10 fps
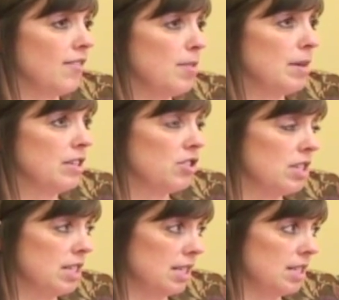every
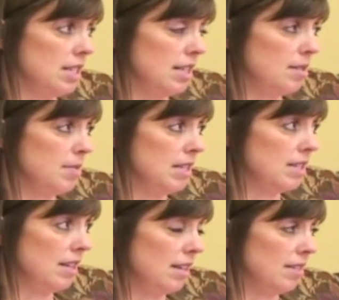patient does need to be
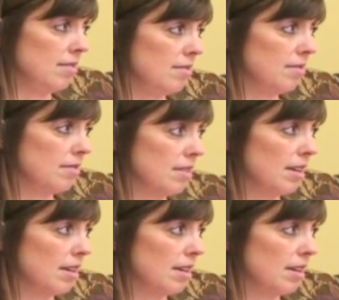seen,